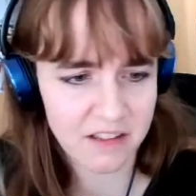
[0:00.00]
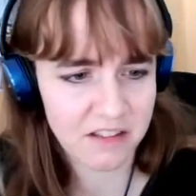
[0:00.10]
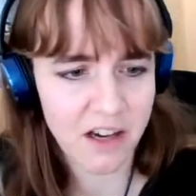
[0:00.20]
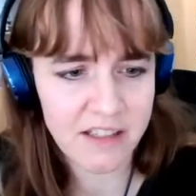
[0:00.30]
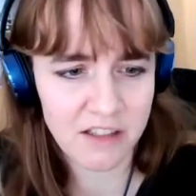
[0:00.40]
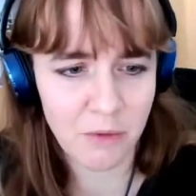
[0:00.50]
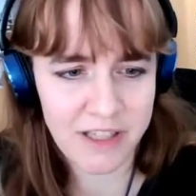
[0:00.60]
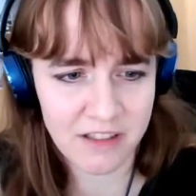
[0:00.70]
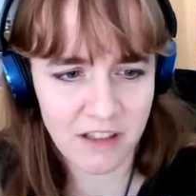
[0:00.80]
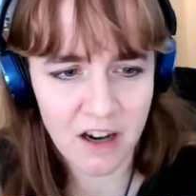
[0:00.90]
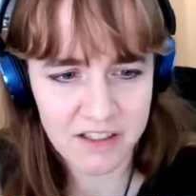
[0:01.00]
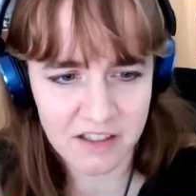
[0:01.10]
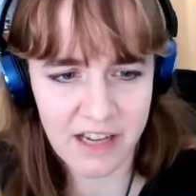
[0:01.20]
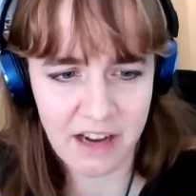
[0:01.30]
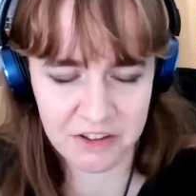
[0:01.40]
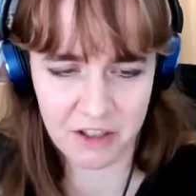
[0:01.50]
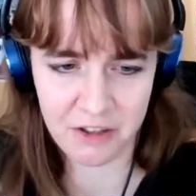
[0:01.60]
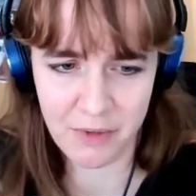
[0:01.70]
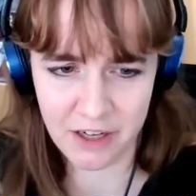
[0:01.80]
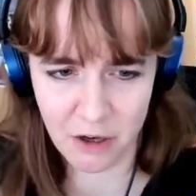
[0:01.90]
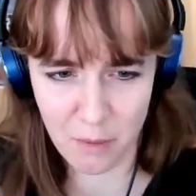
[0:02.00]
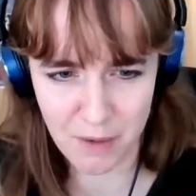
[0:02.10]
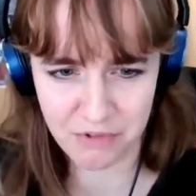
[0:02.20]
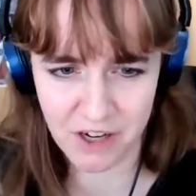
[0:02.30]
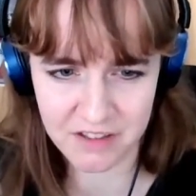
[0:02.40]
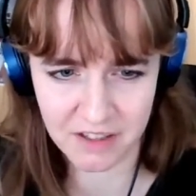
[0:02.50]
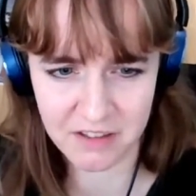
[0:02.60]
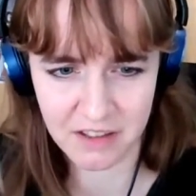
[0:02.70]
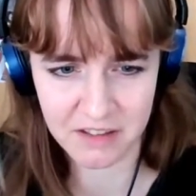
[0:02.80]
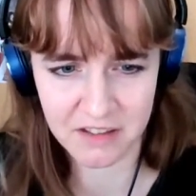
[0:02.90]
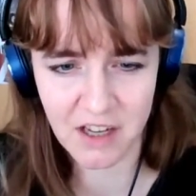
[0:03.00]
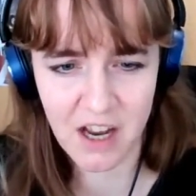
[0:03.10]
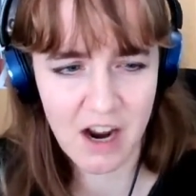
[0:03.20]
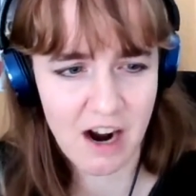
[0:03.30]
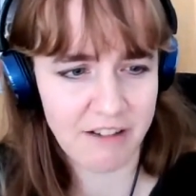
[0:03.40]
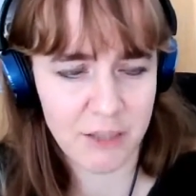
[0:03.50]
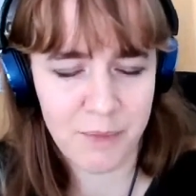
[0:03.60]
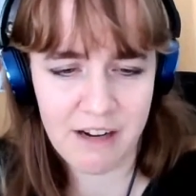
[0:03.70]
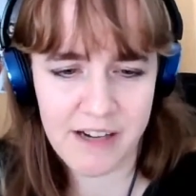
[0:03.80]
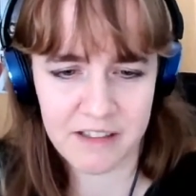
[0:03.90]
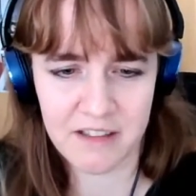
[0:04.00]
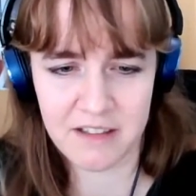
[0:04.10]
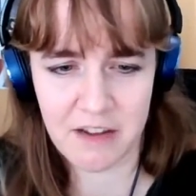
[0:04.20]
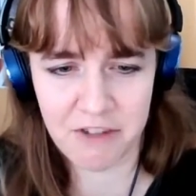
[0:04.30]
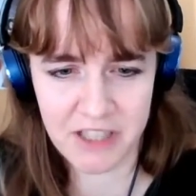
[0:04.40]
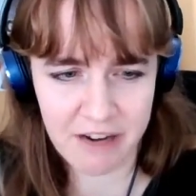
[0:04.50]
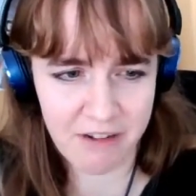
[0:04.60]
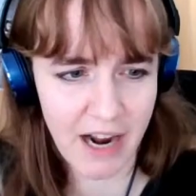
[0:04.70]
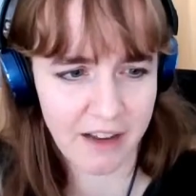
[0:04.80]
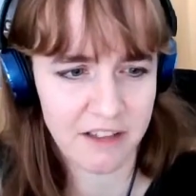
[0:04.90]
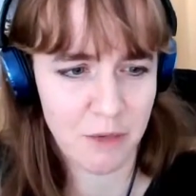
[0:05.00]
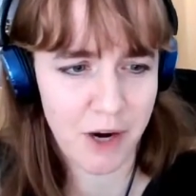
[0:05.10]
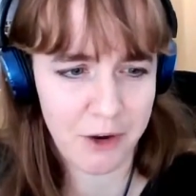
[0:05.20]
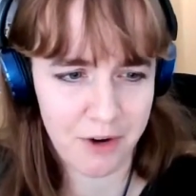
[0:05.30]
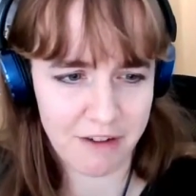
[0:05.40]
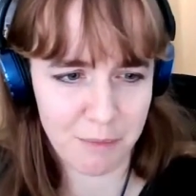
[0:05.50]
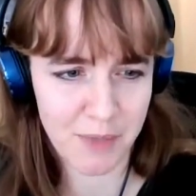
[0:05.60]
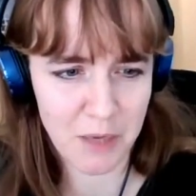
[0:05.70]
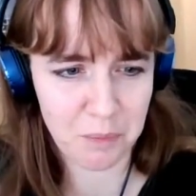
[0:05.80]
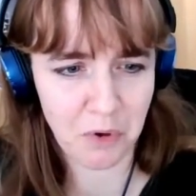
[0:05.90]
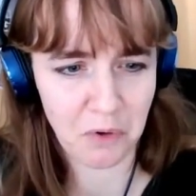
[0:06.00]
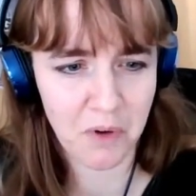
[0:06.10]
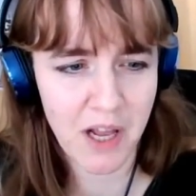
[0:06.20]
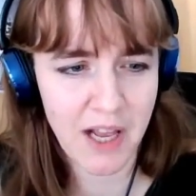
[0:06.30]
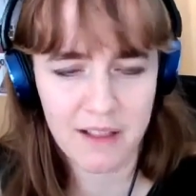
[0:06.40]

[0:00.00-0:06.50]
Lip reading: the sites at which large-scale socioeconomic processes are experienced as everyday reality by ordinary people.